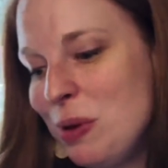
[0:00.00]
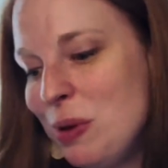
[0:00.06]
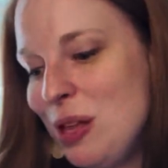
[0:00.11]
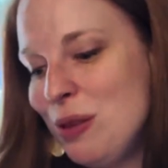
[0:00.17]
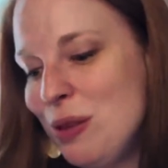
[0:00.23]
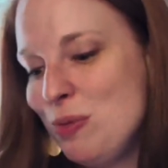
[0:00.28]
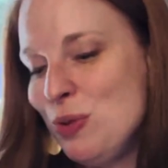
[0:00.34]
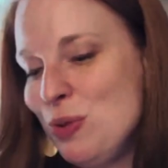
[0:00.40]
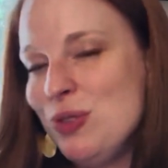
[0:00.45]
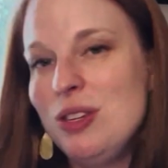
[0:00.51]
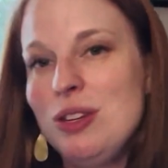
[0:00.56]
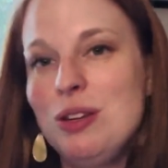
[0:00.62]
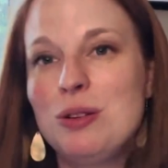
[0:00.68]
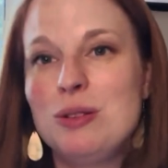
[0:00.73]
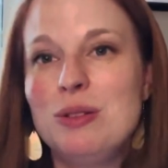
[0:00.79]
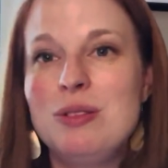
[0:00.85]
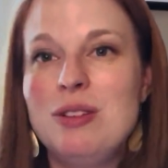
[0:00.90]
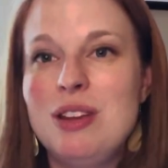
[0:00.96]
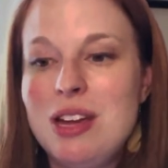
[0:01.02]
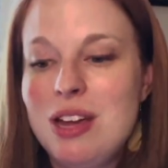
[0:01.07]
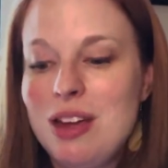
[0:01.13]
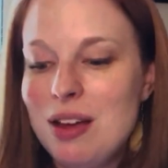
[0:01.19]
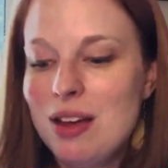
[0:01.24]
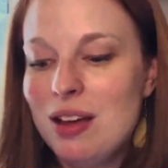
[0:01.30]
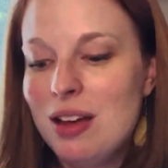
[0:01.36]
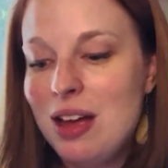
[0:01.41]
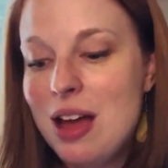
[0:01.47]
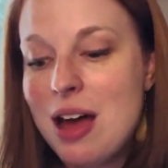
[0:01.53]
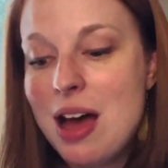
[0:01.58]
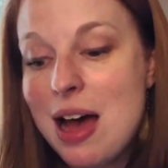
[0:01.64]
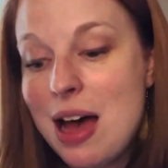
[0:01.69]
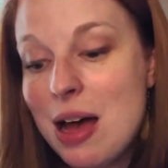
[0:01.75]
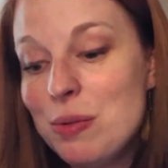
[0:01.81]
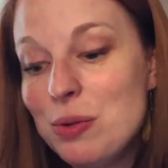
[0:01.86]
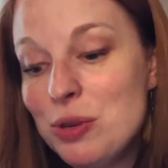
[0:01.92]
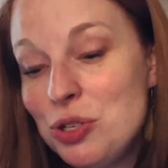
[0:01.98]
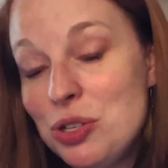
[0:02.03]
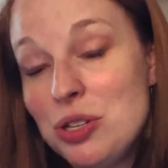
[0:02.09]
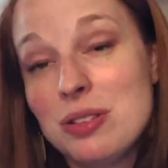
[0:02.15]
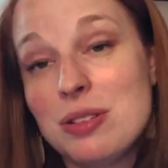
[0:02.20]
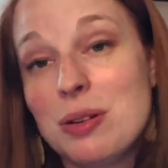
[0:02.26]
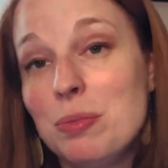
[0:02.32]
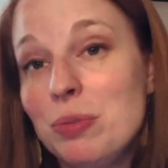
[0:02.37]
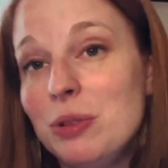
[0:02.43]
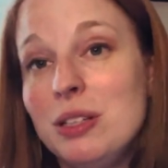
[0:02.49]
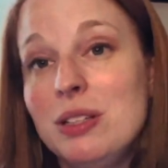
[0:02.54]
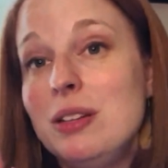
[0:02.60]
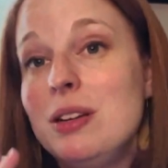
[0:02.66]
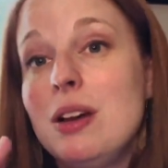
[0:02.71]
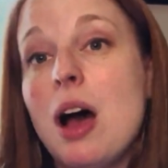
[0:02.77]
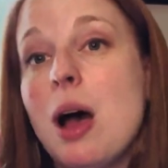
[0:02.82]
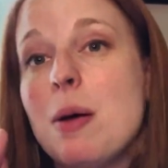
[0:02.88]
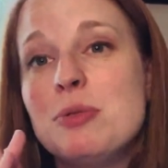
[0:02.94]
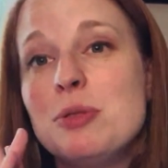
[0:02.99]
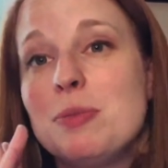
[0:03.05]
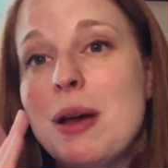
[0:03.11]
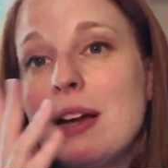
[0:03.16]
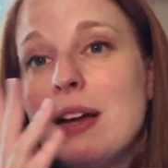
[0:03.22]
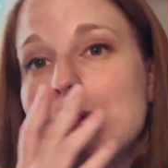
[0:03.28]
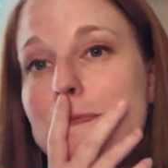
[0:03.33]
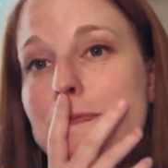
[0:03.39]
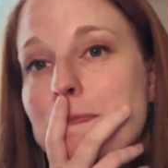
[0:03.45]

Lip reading: in the Musée de Cluny, I was just completely gobsmacked.